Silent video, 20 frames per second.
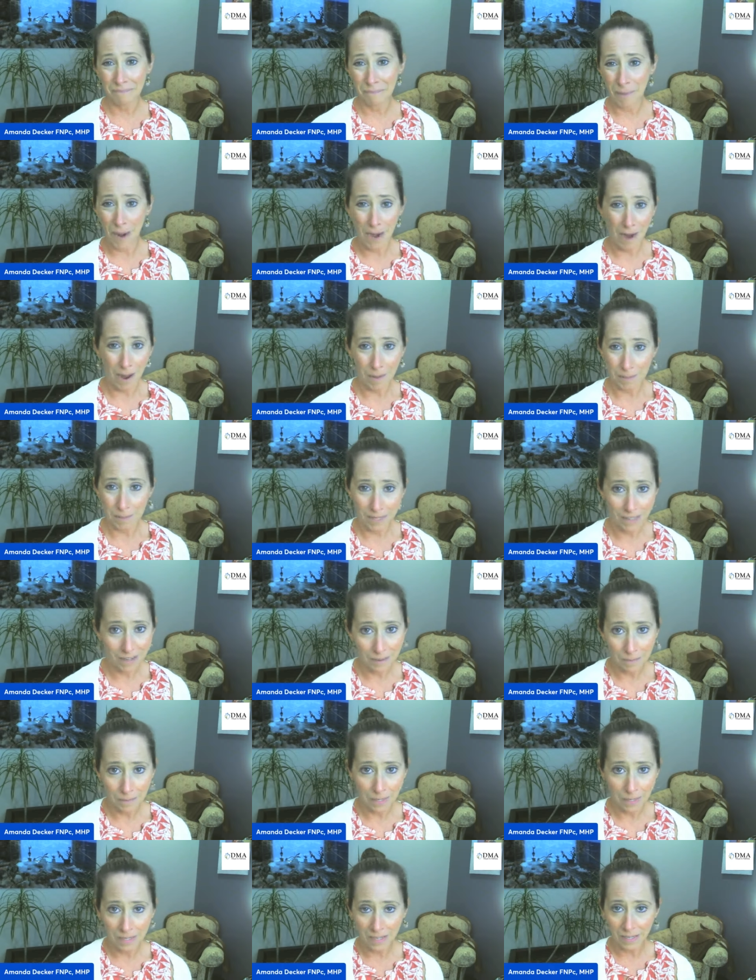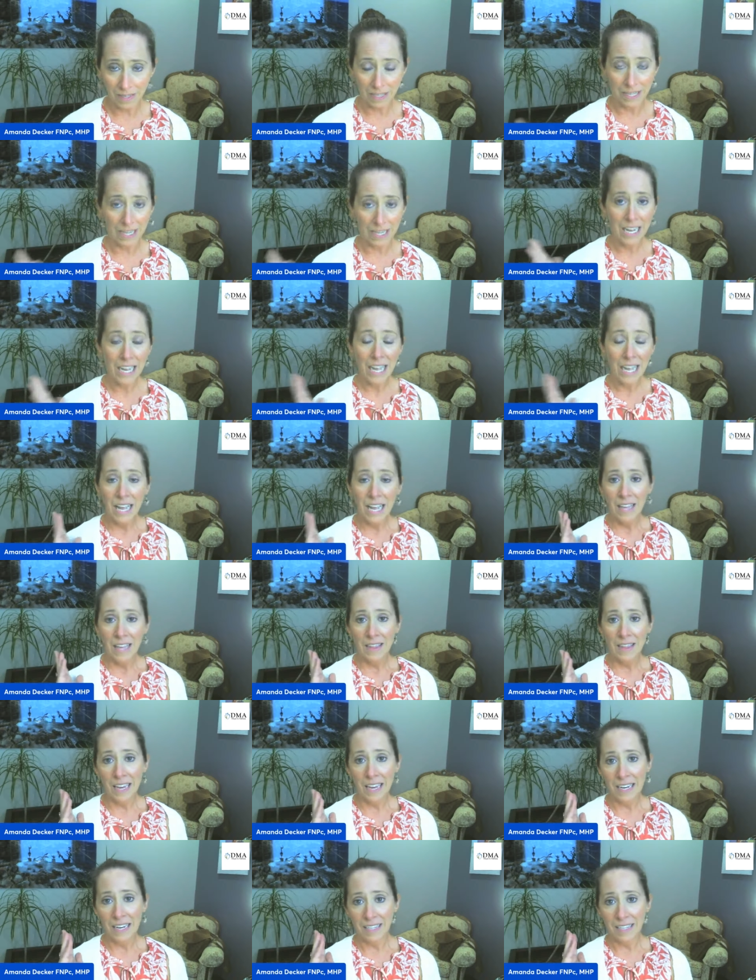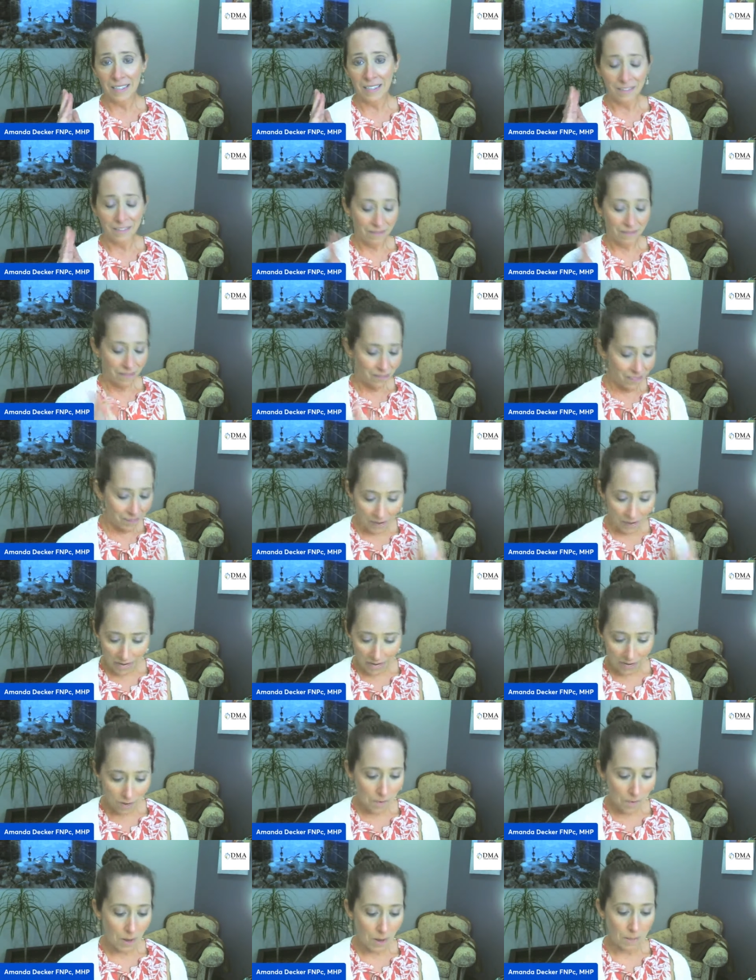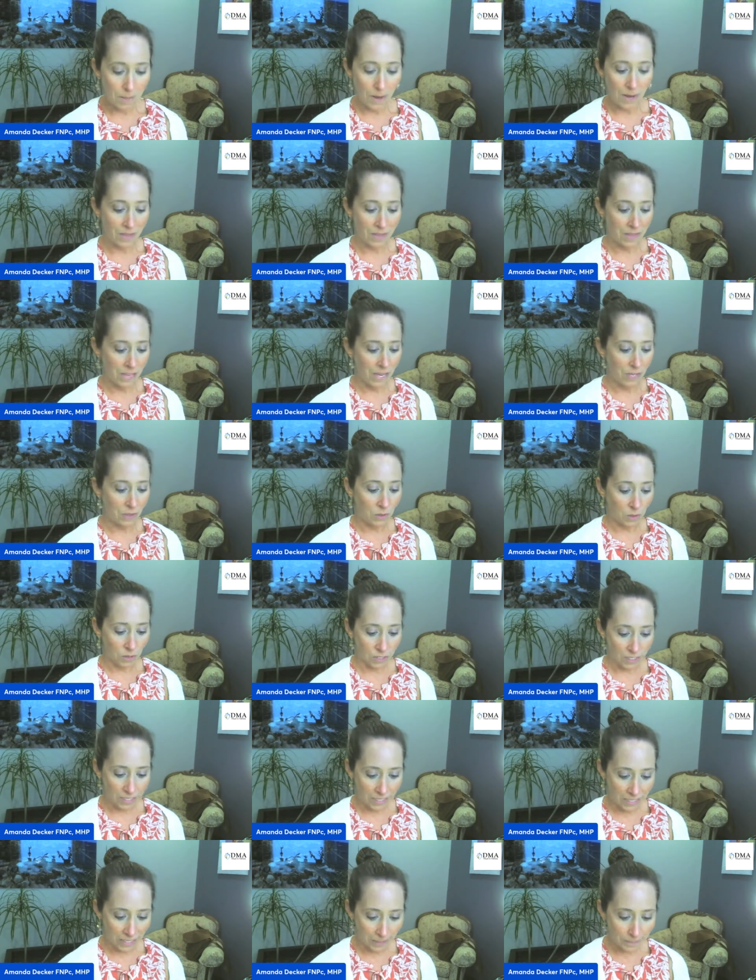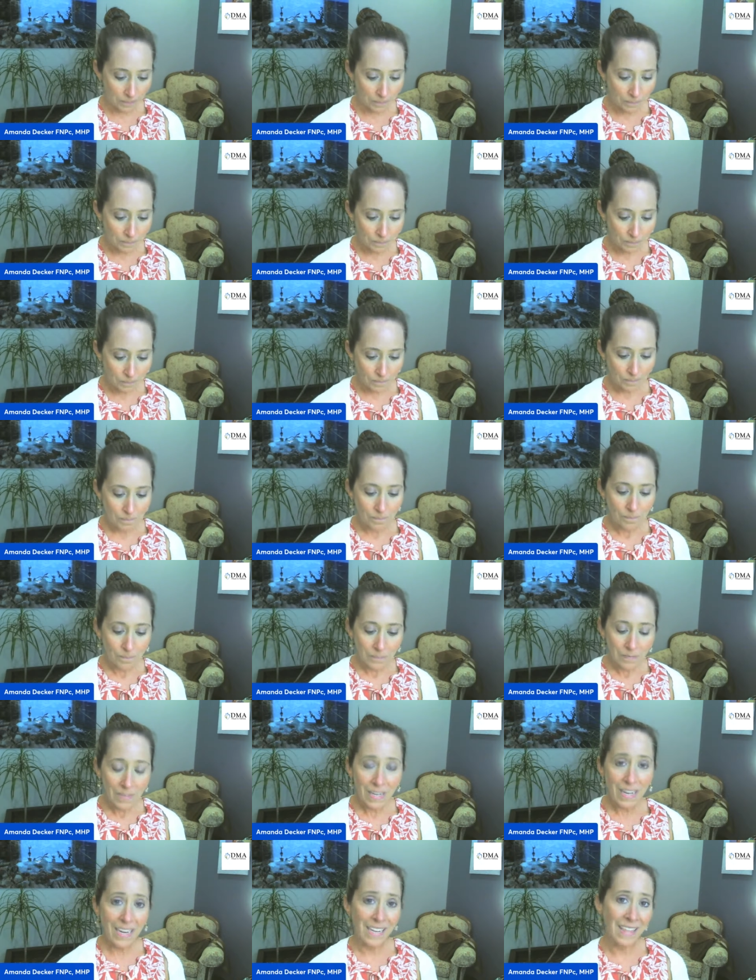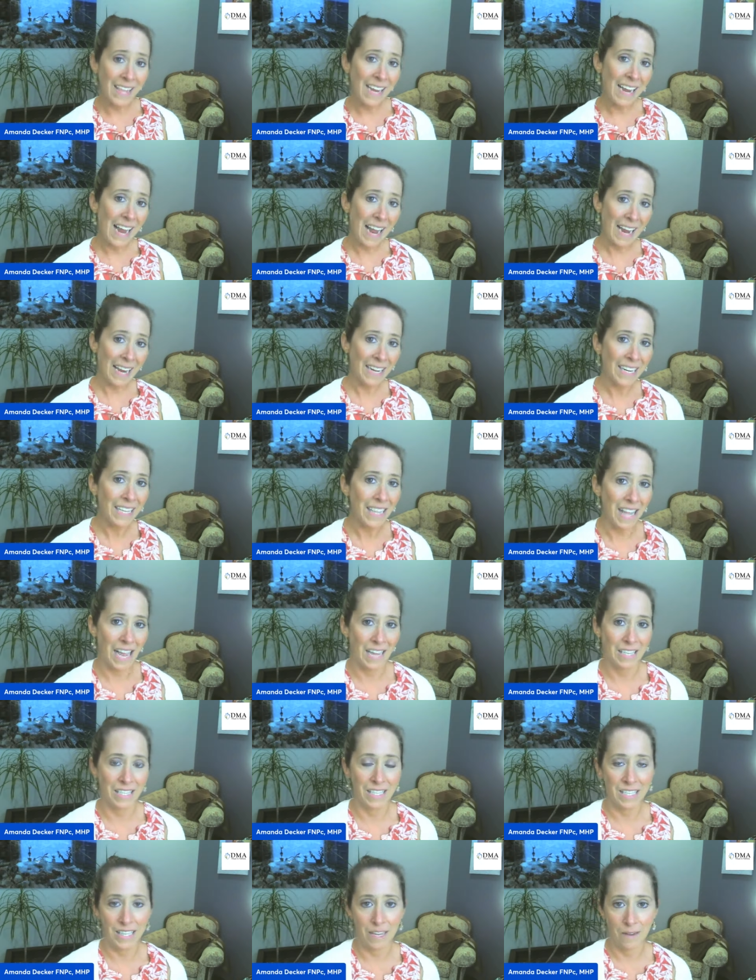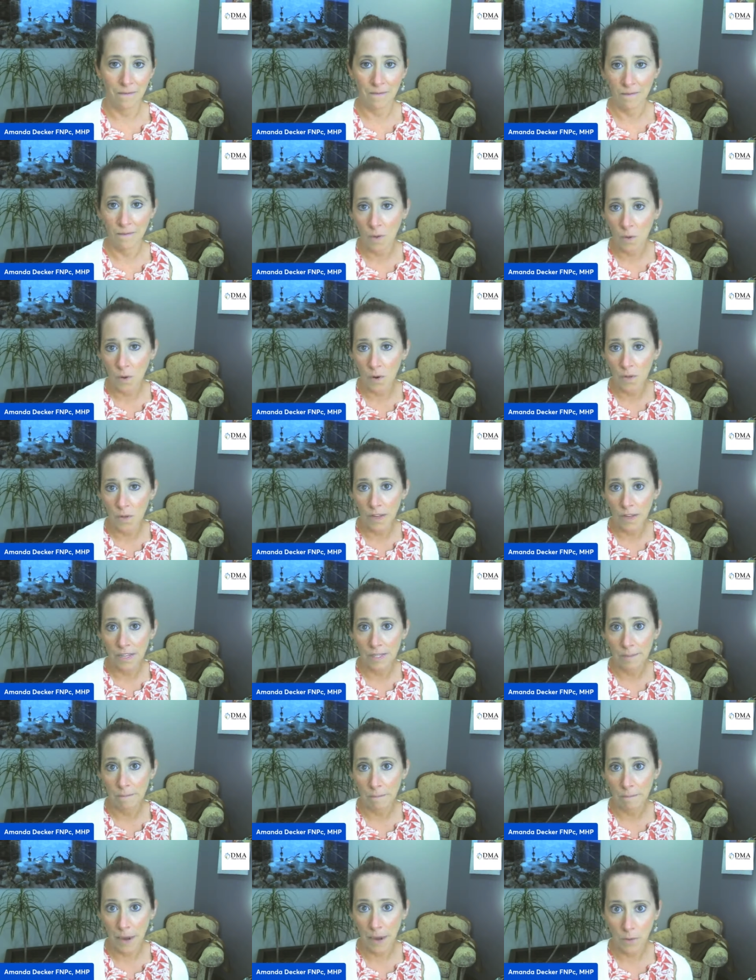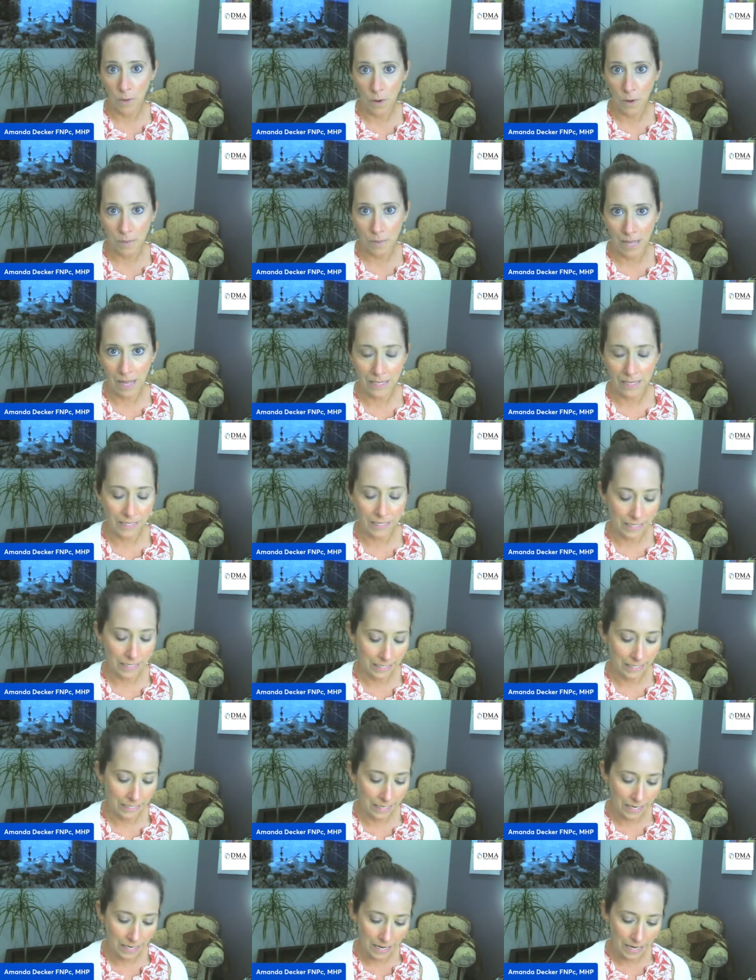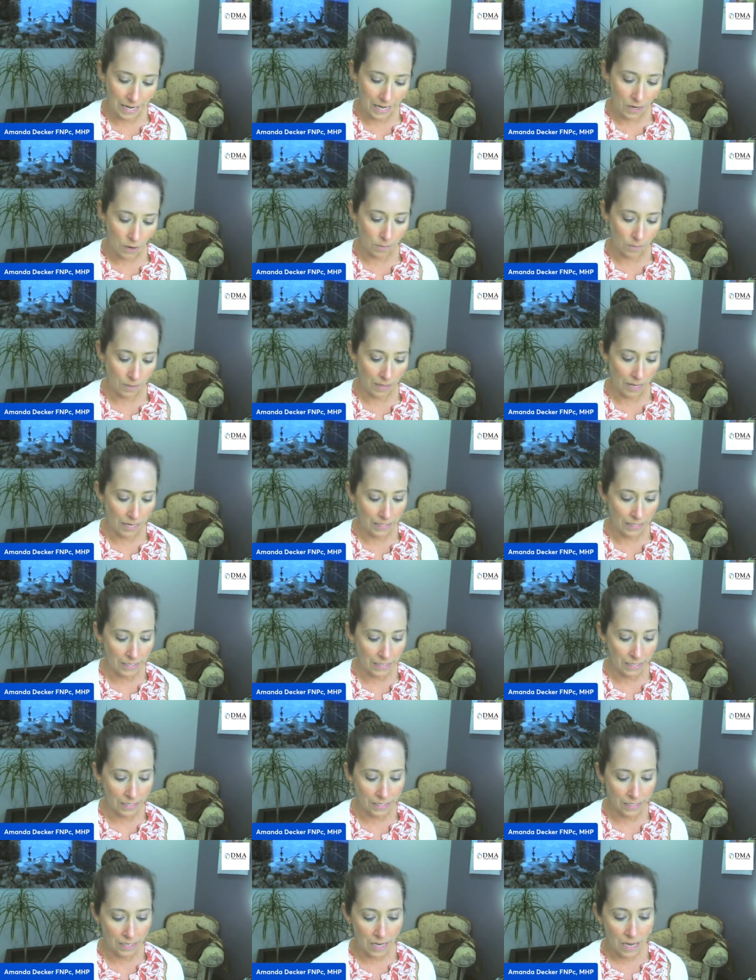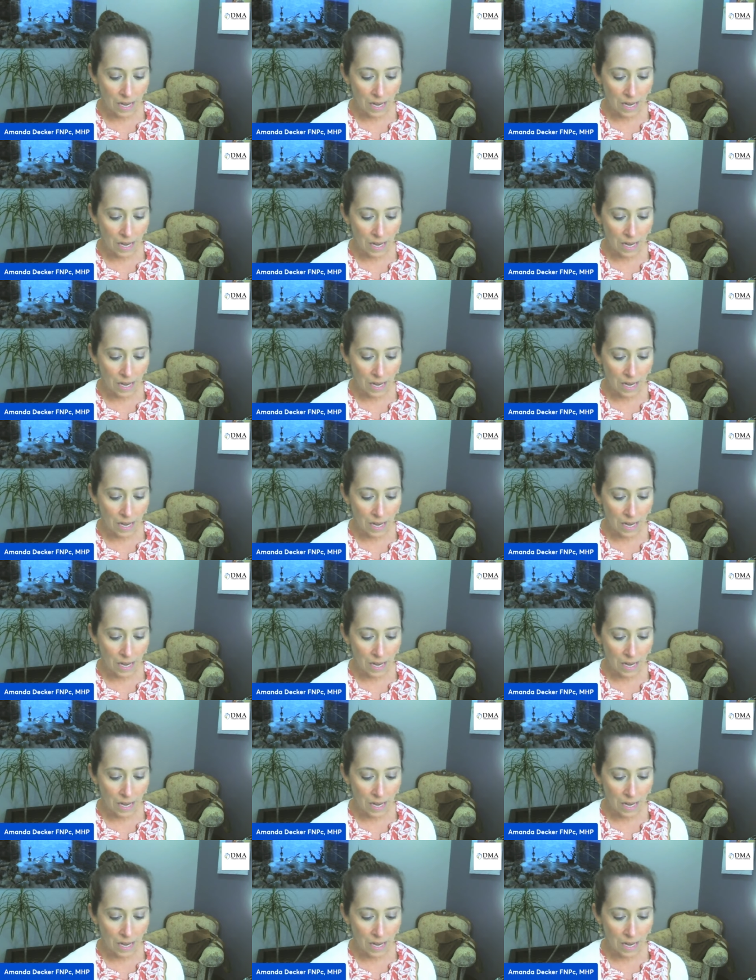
biopsied them, basically. They divided them up and they looked at them. And they analyzed them for these microplastics and nanoplastics.